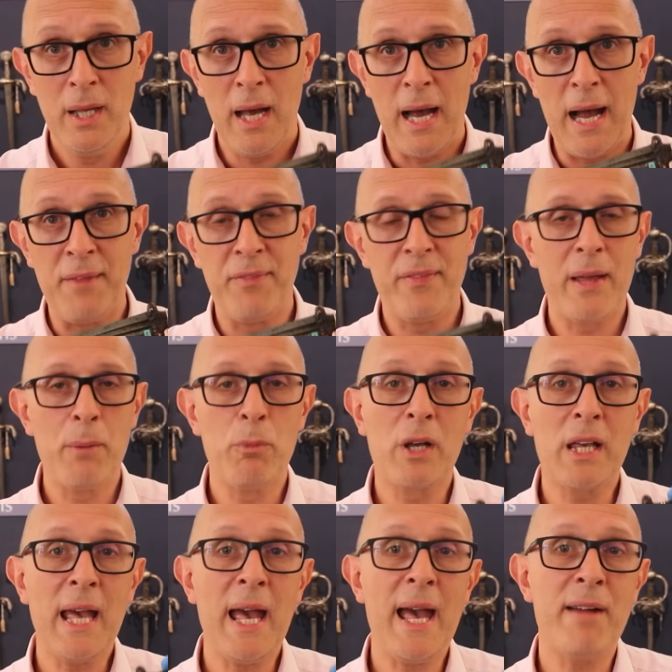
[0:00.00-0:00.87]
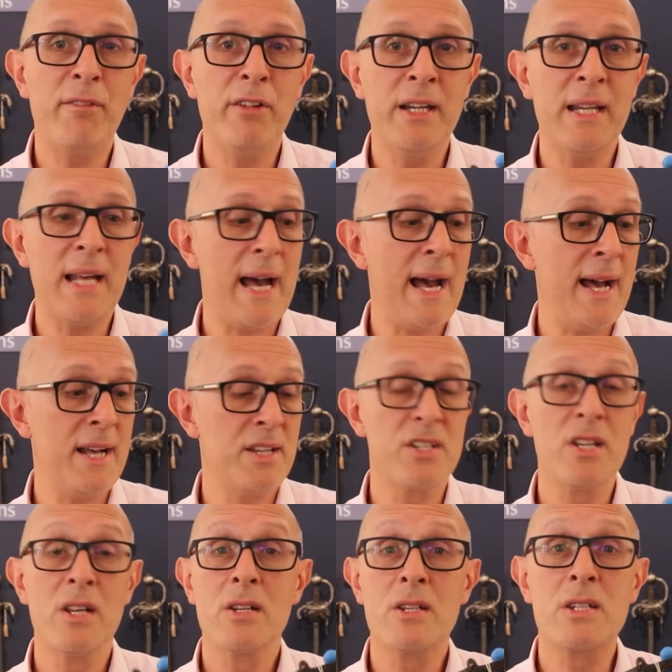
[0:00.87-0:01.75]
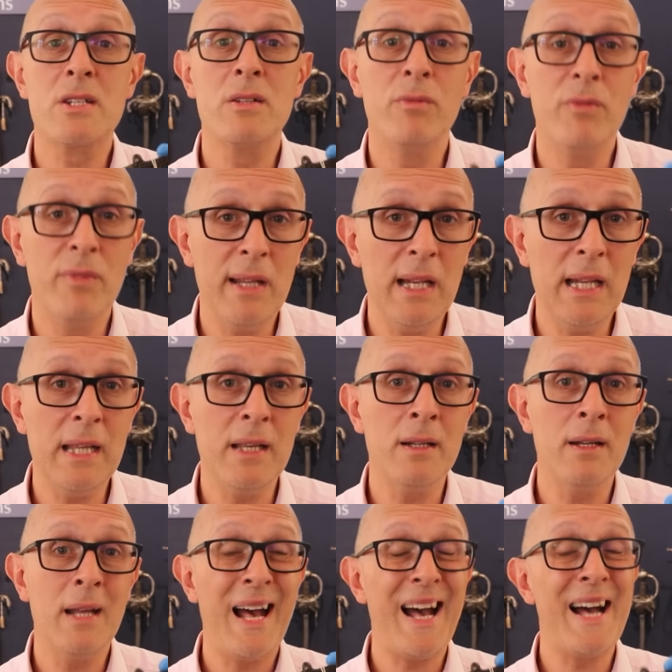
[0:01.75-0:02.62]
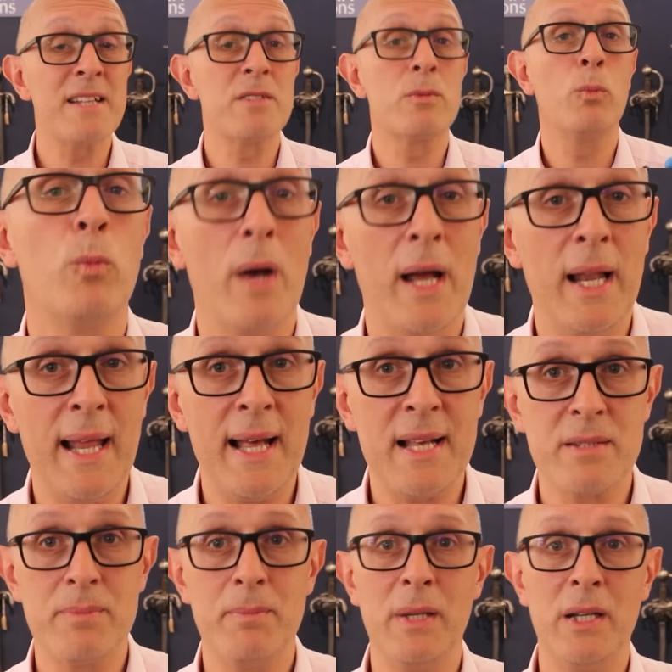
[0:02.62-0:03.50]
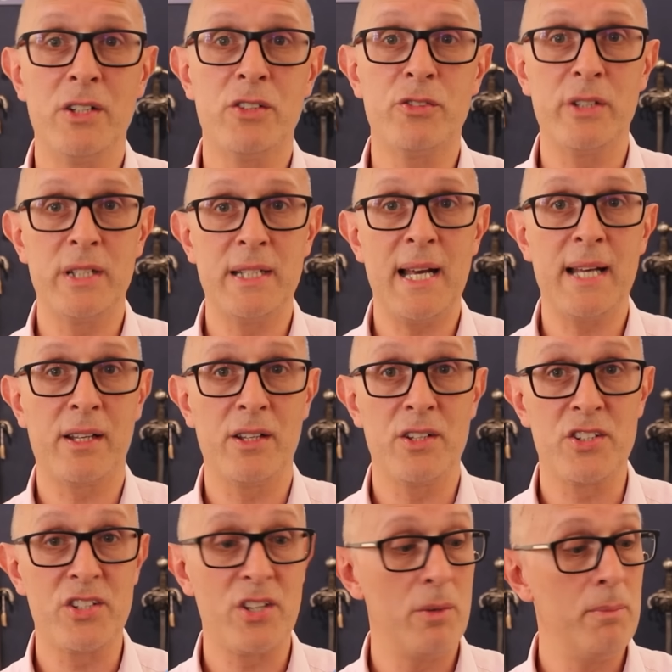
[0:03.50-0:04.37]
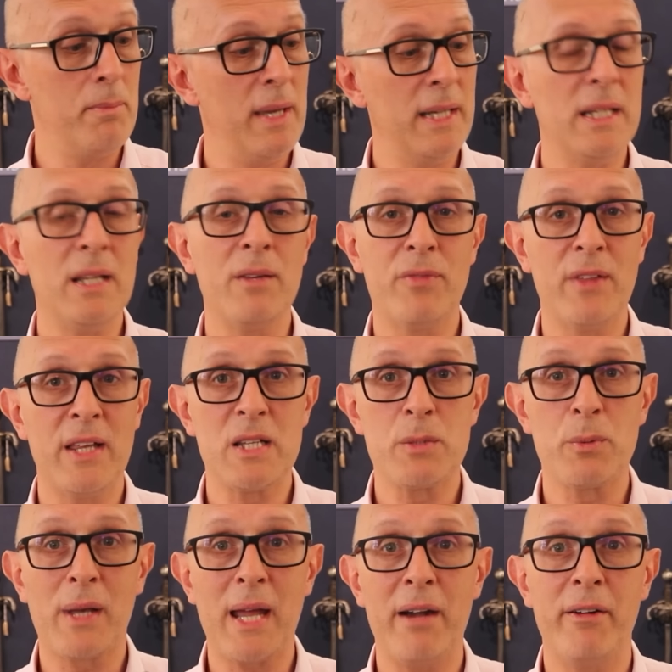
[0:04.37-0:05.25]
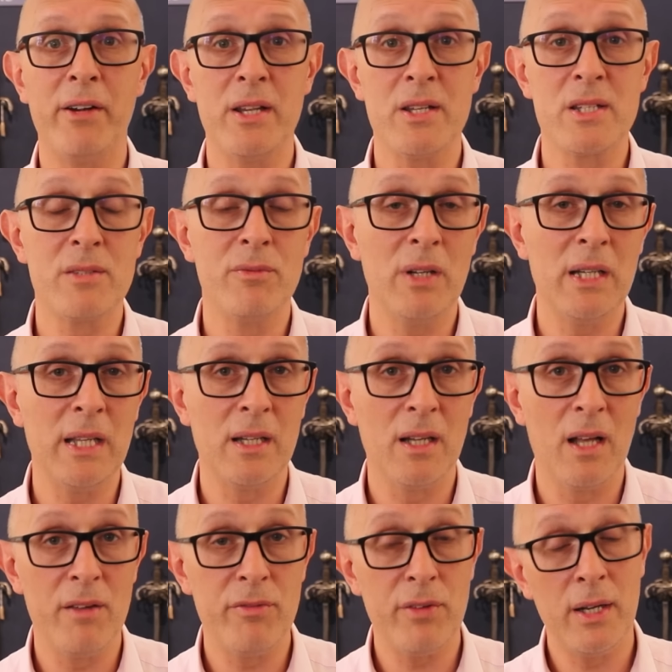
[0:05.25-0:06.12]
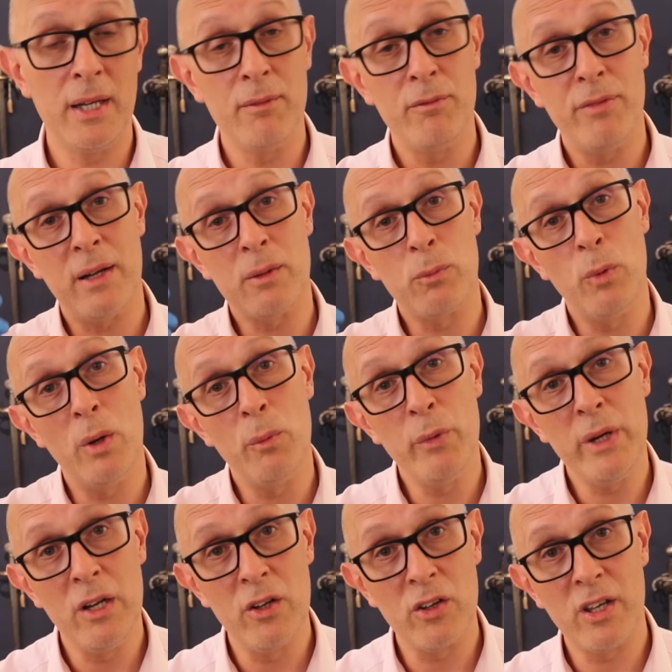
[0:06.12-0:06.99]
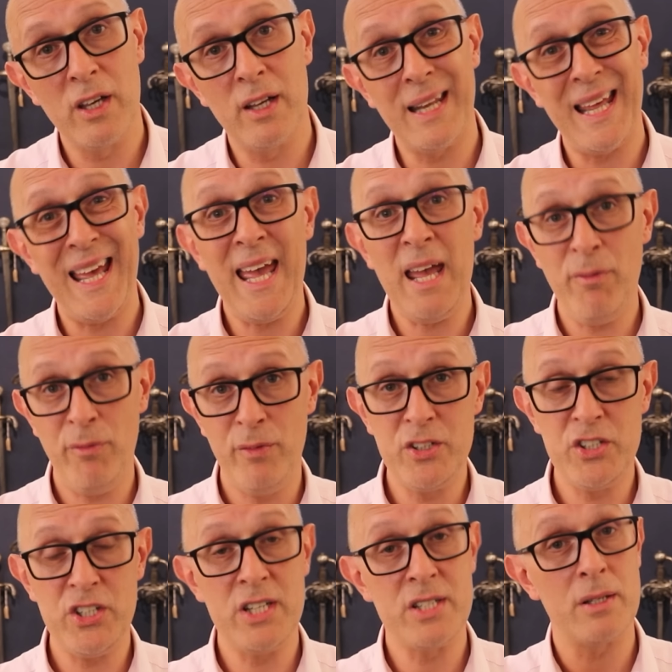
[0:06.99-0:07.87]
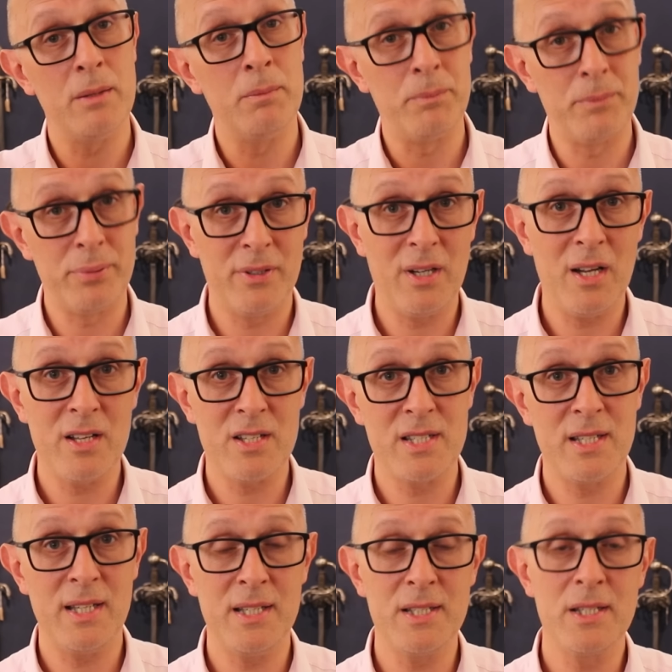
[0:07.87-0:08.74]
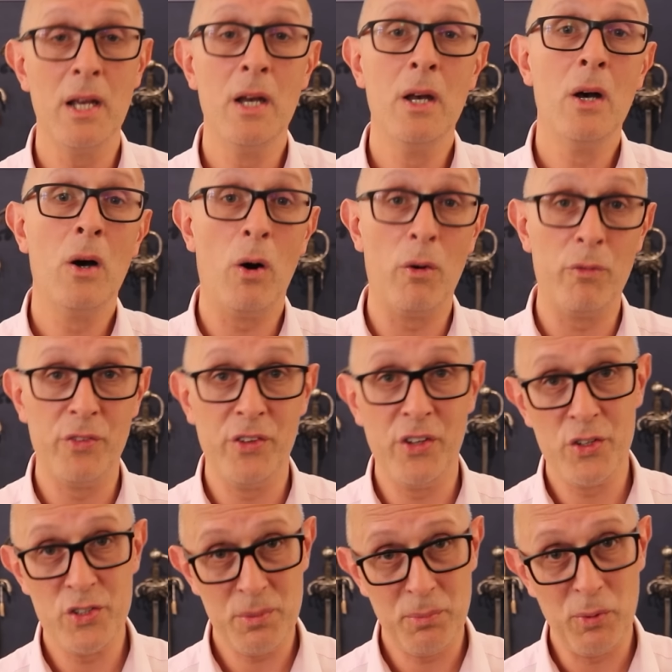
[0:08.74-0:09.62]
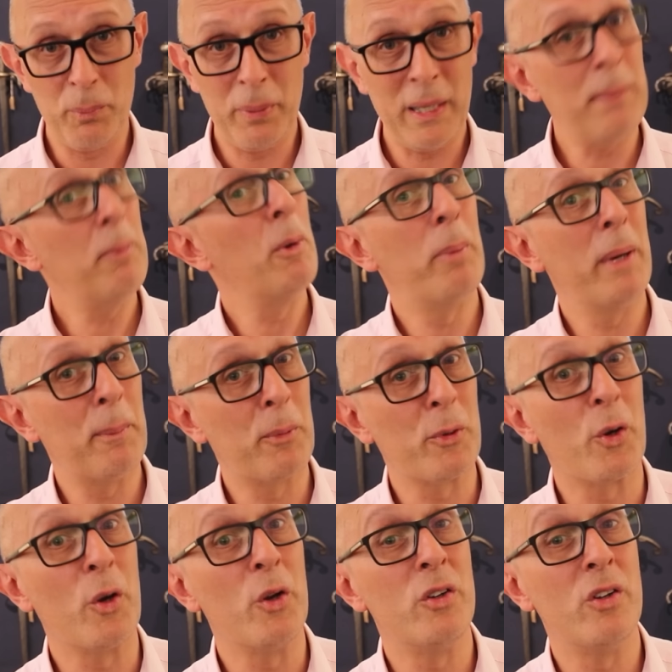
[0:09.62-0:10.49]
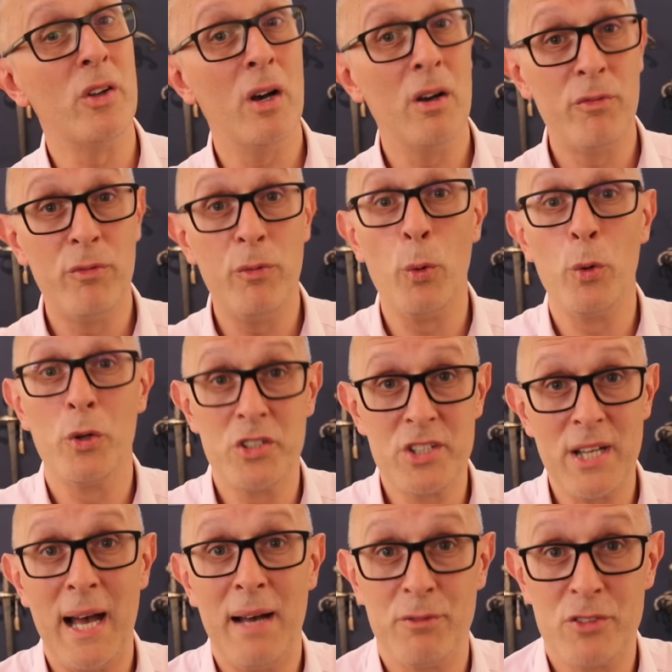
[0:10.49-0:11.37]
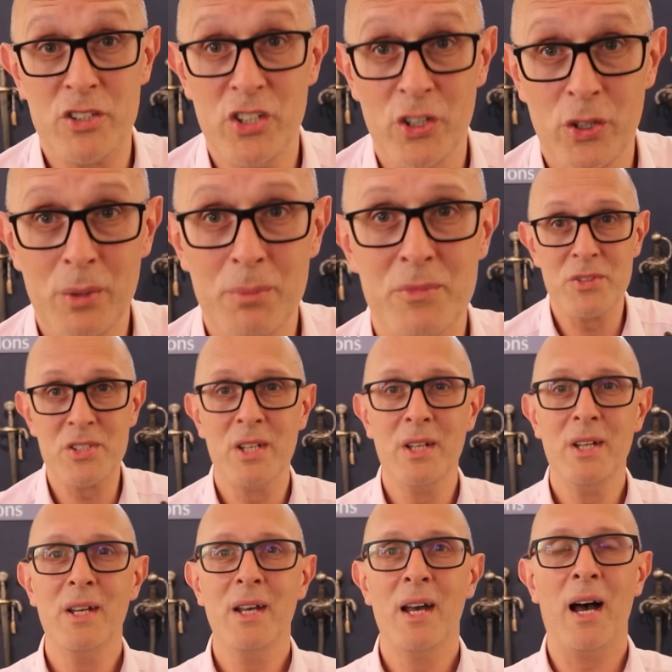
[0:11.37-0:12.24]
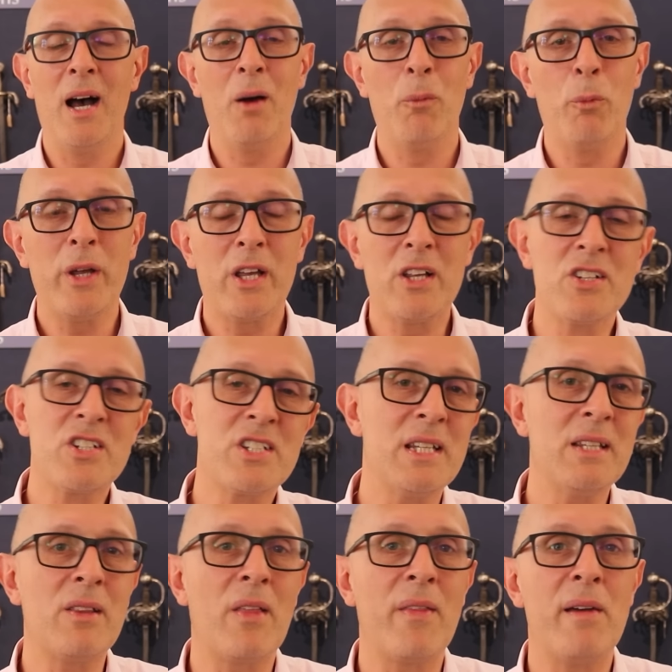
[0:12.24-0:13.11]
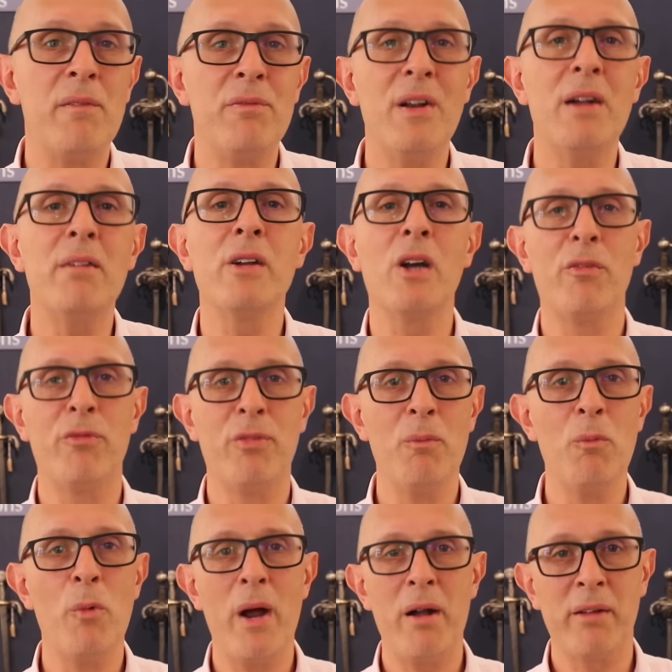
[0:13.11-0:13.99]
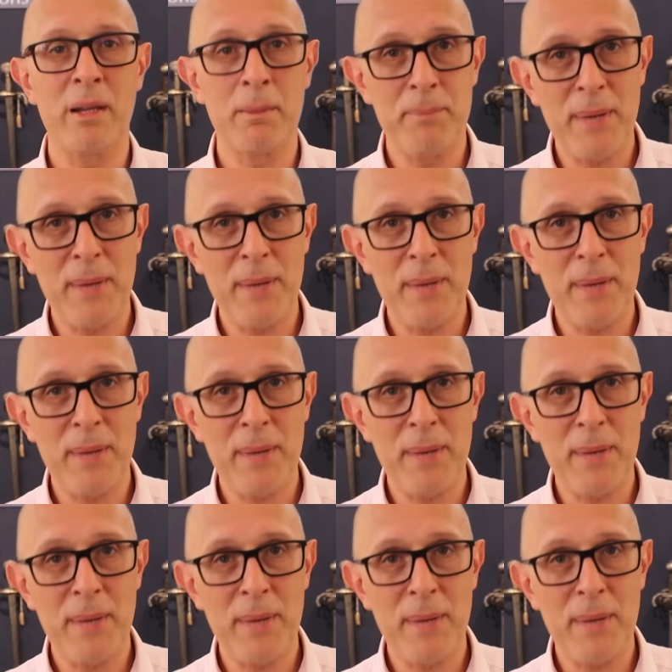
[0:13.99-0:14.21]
And they were carried as civilian as well as military daggers. So many of these were carried in civilian life. And in fact, when we look at effigies and brasses of notable people, people who could afford to have tombs, uh, we can see that they're very often wearing